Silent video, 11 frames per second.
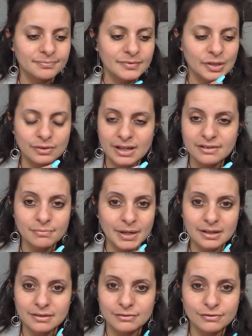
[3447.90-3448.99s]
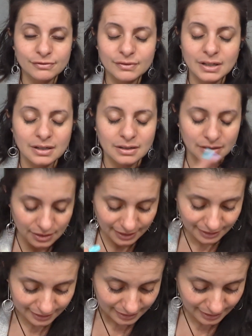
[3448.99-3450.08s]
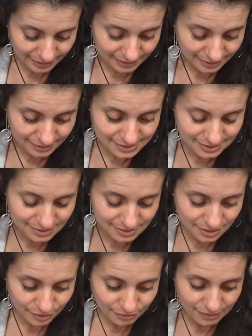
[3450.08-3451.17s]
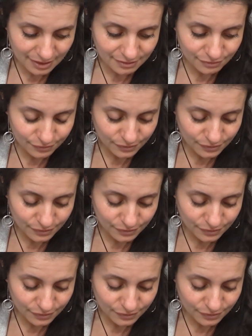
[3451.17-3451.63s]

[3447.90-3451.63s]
Your life might have, I get the sense that your life